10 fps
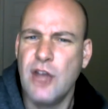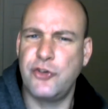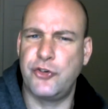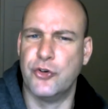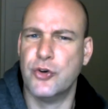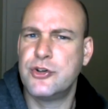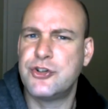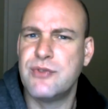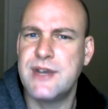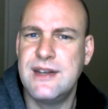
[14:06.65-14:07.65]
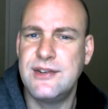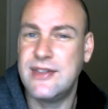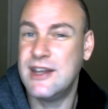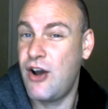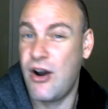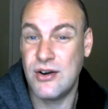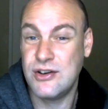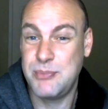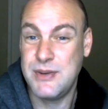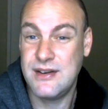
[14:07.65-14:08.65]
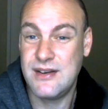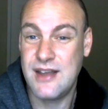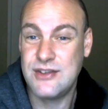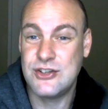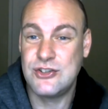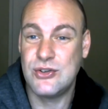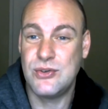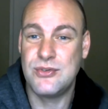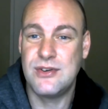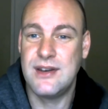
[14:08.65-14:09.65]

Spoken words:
surgeries that aren't being done to children,